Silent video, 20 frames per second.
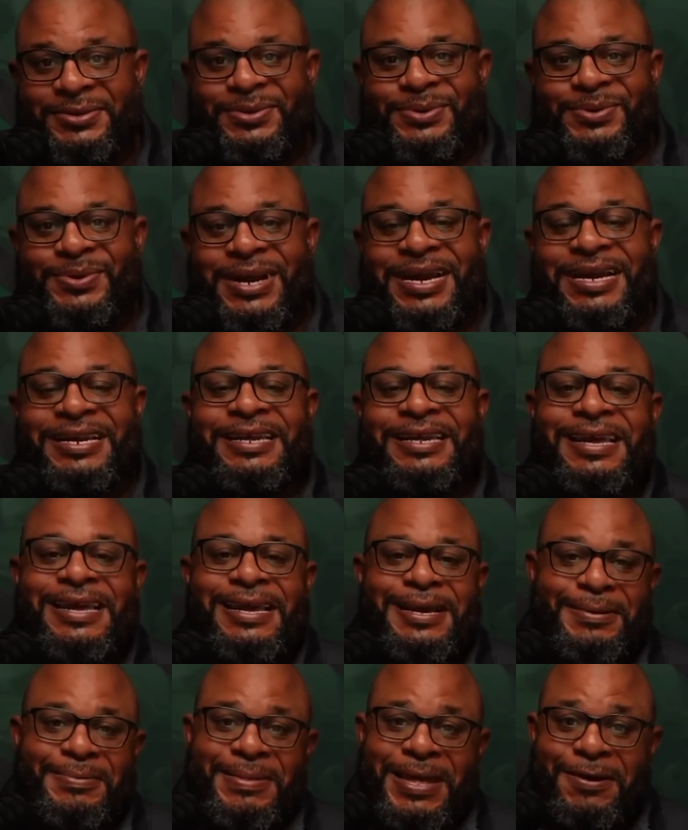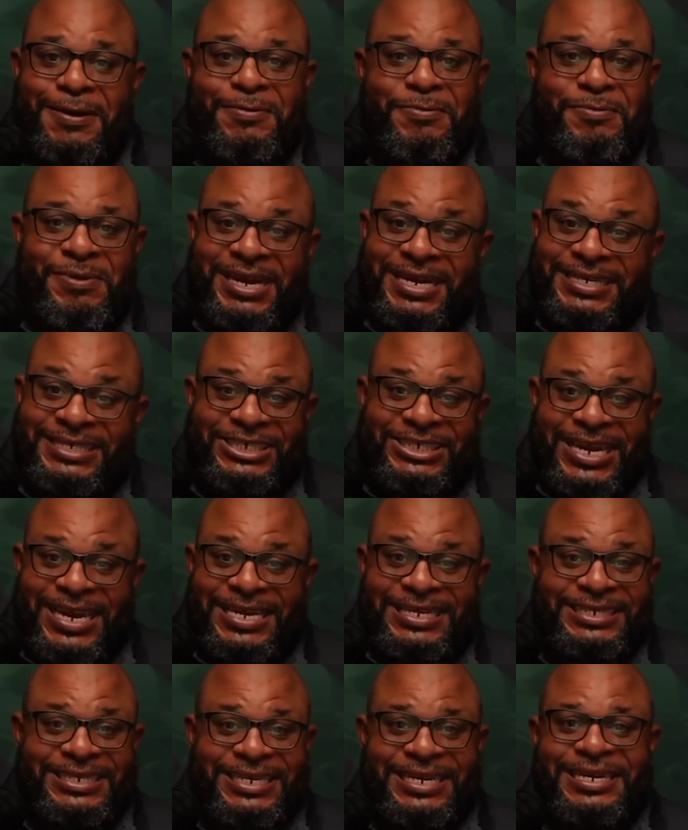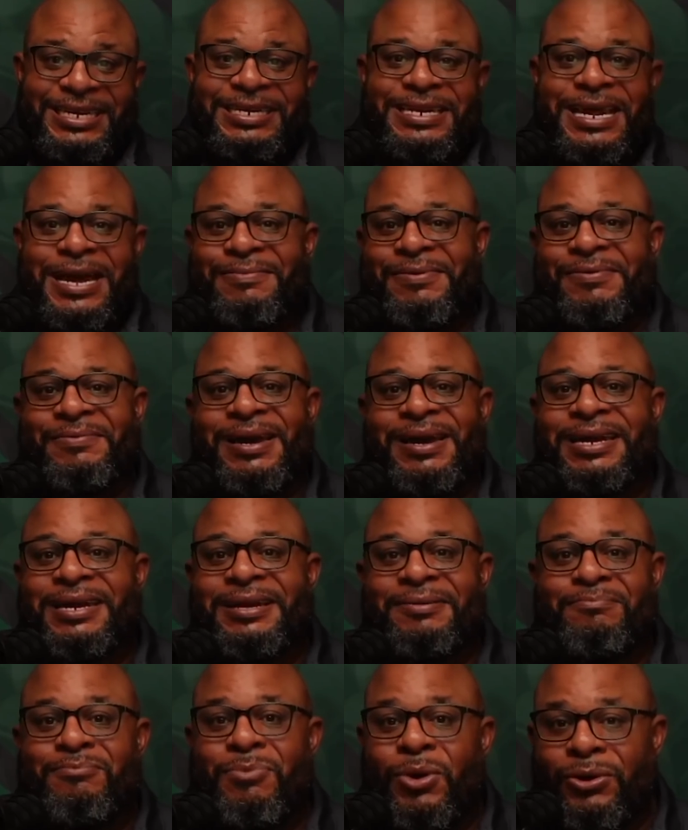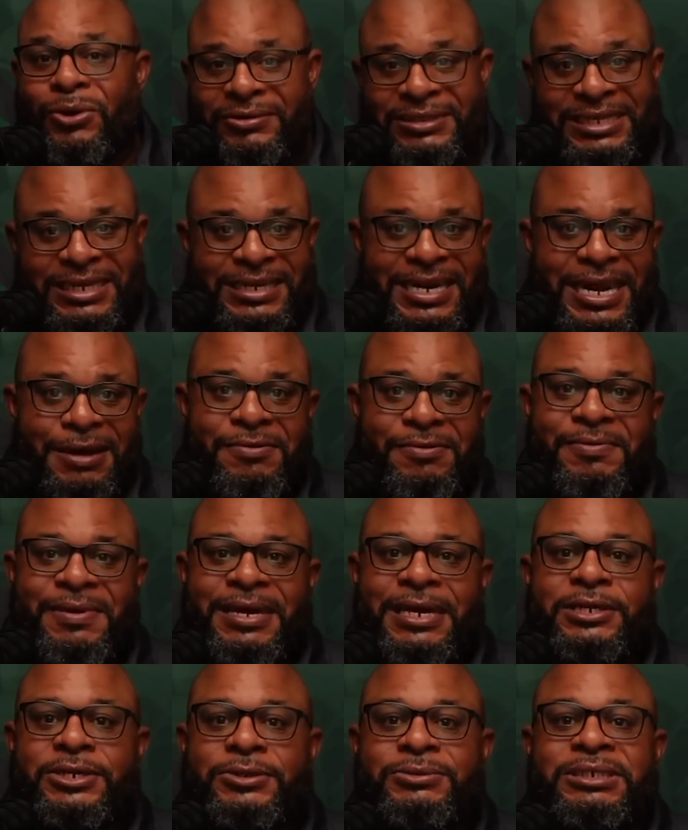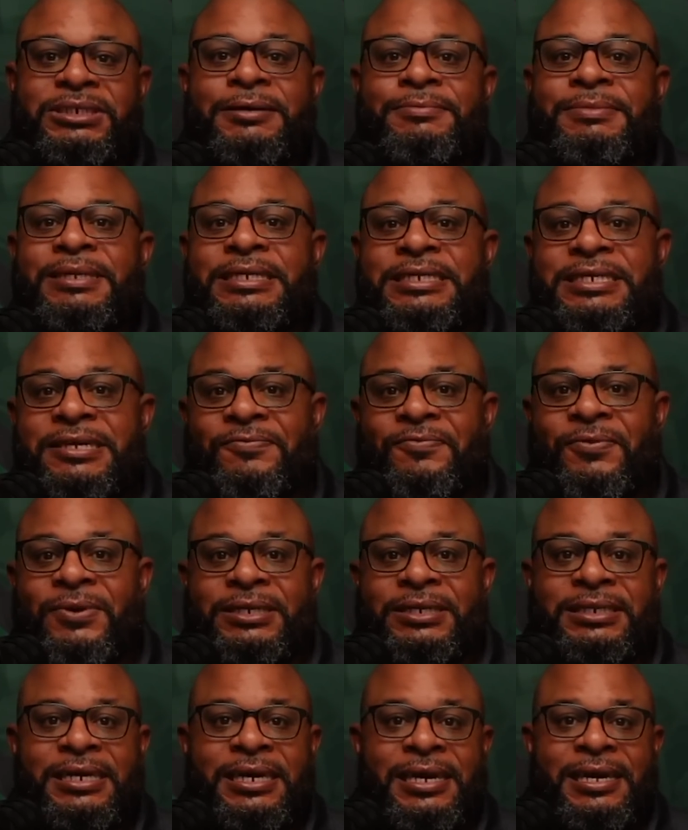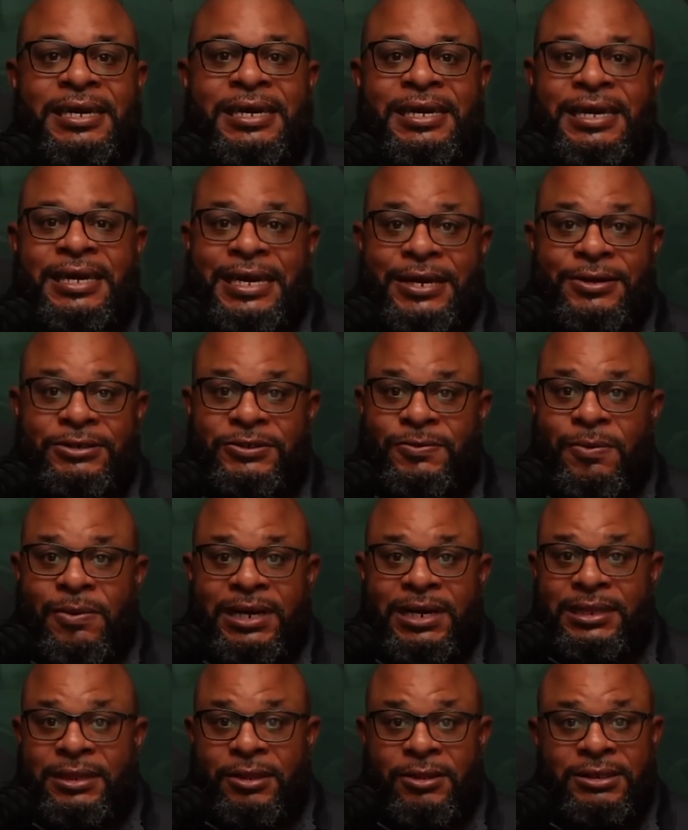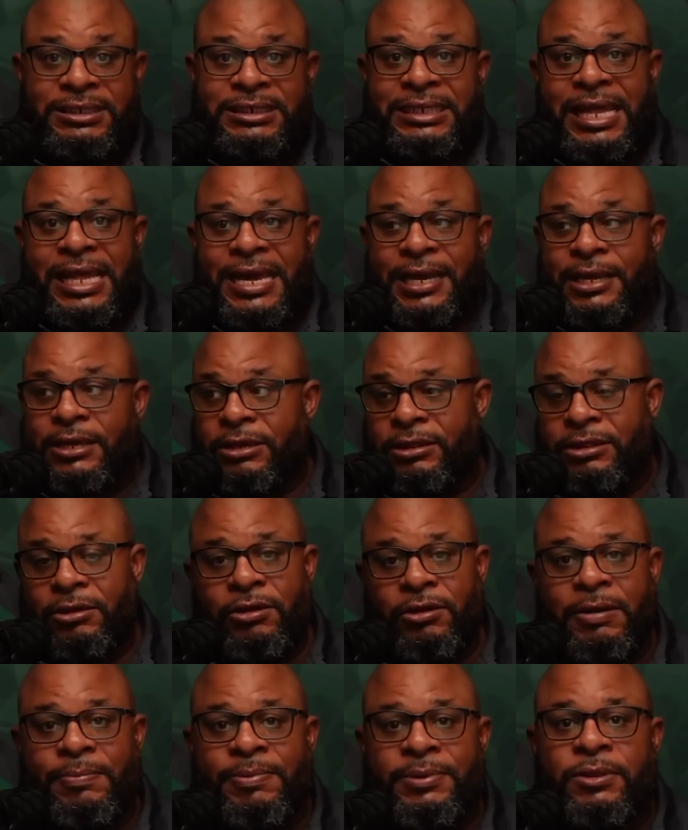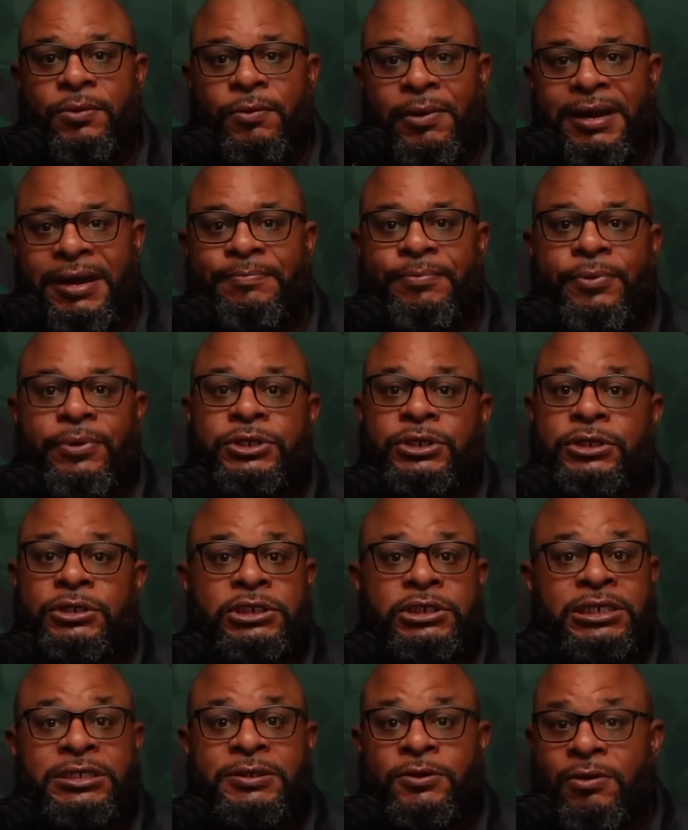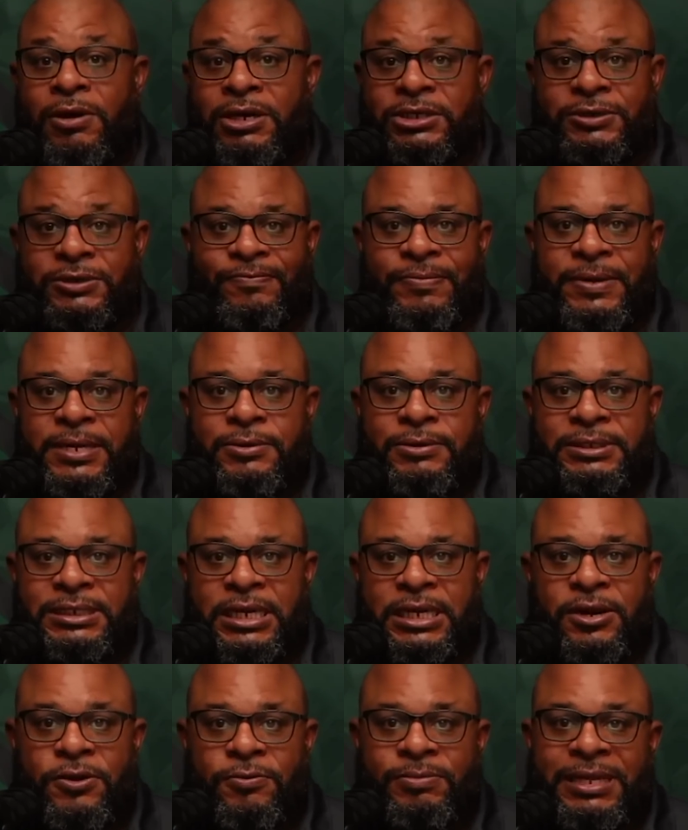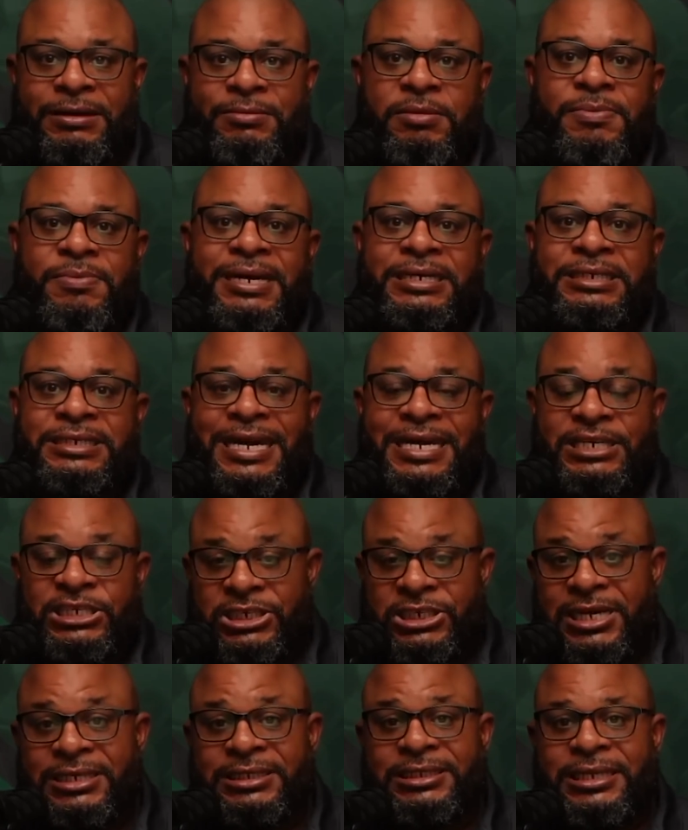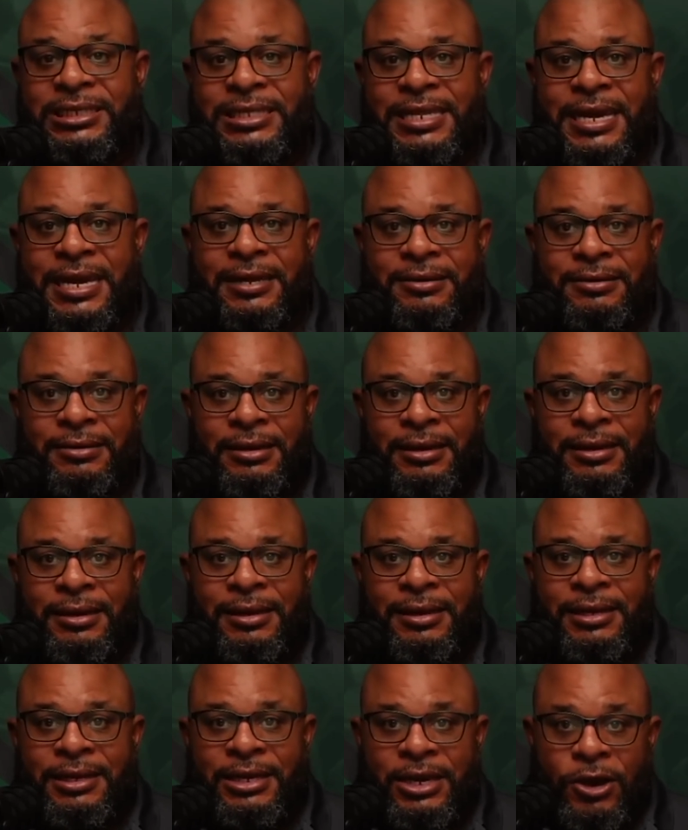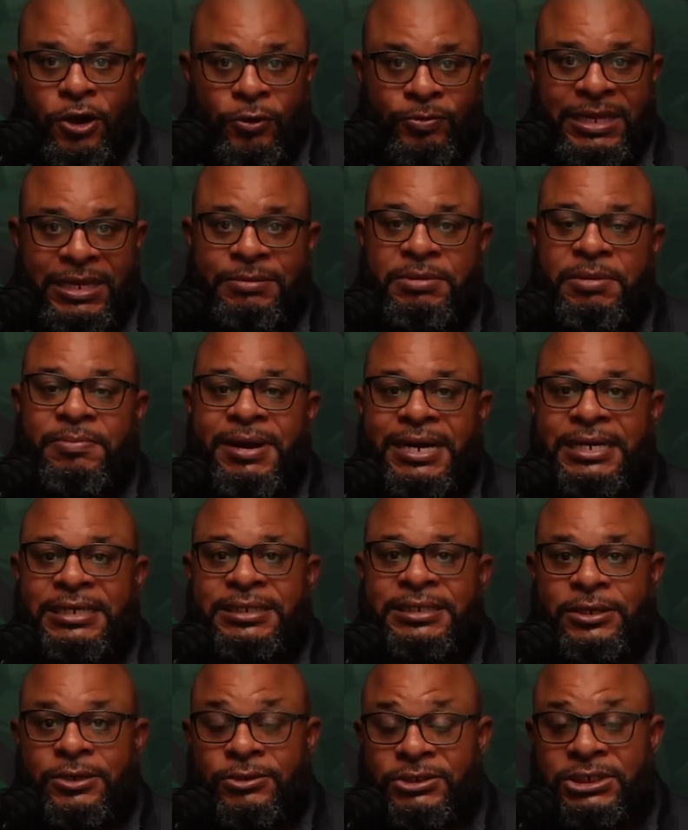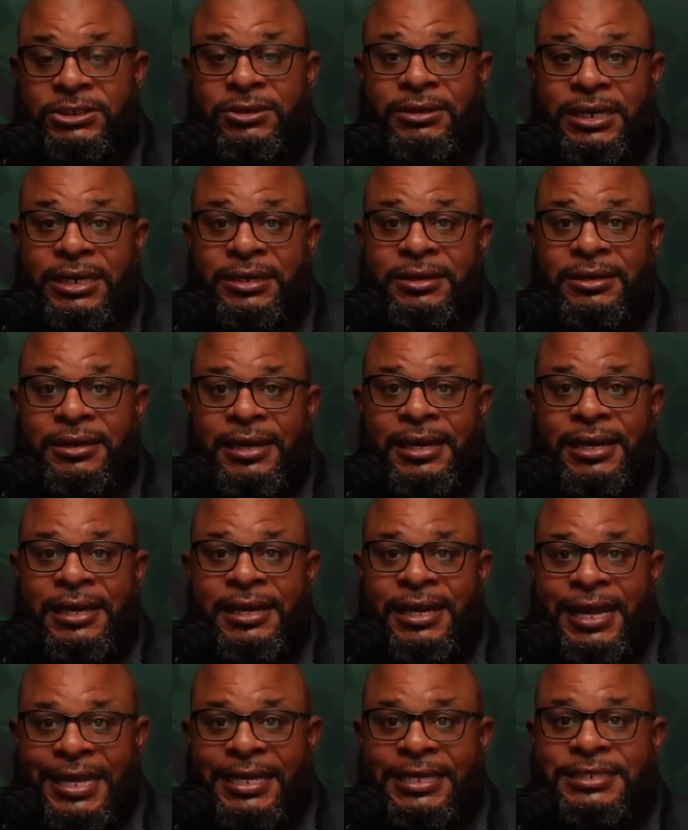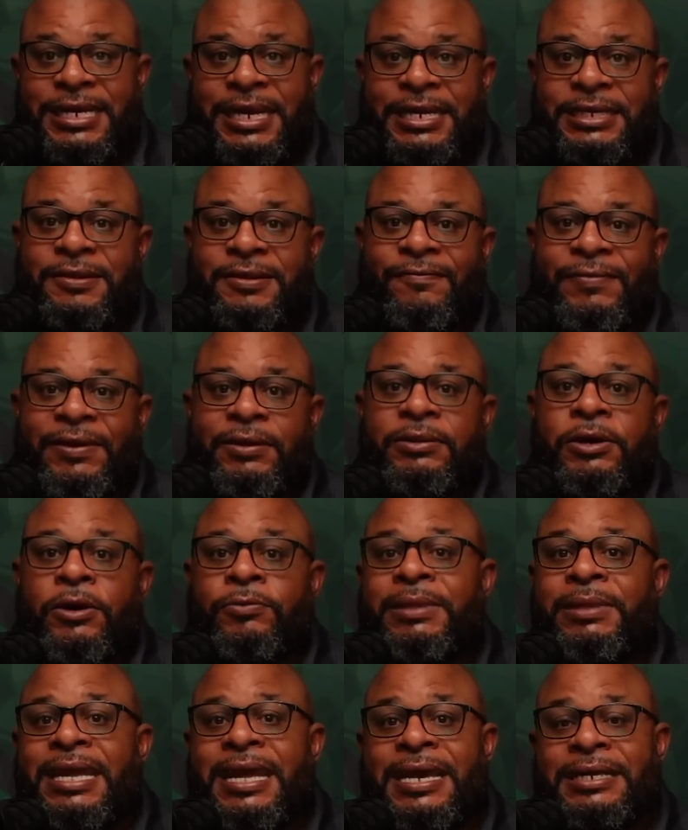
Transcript: right? Now we've got to change it, and now we've got to mold it. Now we've got to do something different. Here's what it looks like. You throw it up on the whiteboard and you just cross your fingers and hope that everybody's digested that. You hope that everybody's understood it, and you take the field and hope they